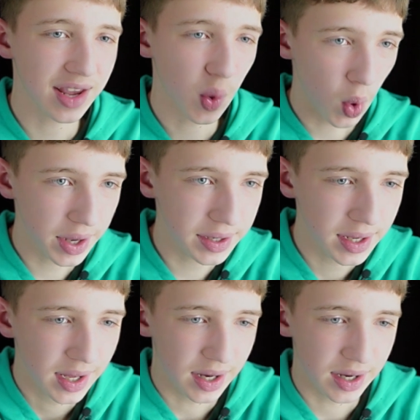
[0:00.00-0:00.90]
adding
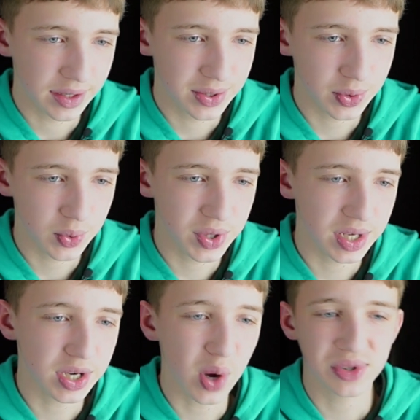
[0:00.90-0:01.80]
one to
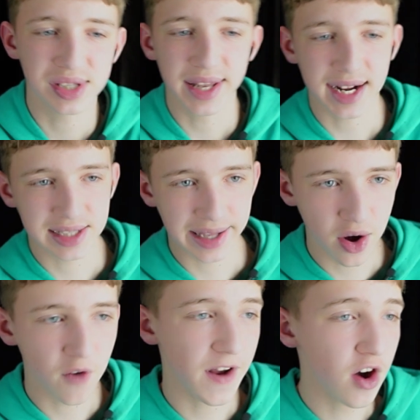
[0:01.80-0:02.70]
the nodes in the next
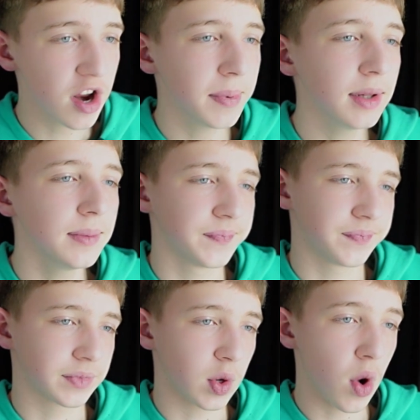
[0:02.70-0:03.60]
layer variable.
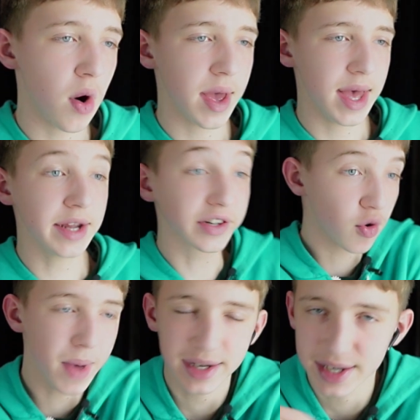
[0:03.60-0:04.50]
We're
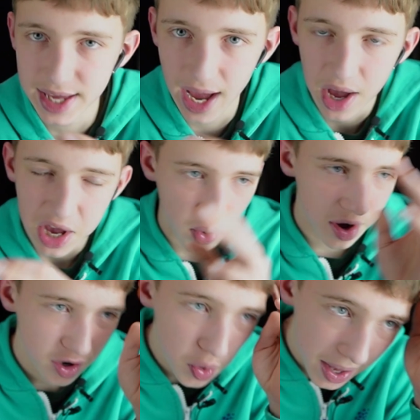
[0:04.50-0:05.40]
incrementing. Yeah,
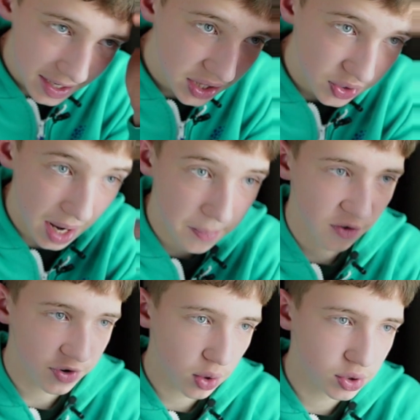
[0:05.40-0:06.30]
we're incrementing the
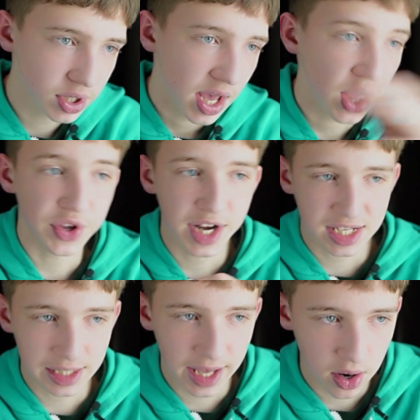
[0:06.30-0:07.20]
number of nodes in the
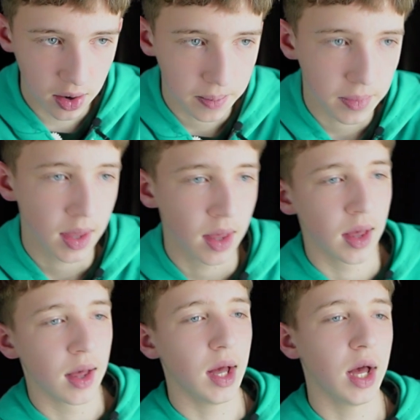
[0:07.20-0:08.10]
next layer.
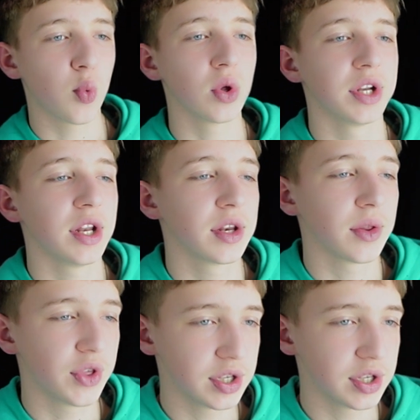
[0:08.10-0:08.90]
We'll need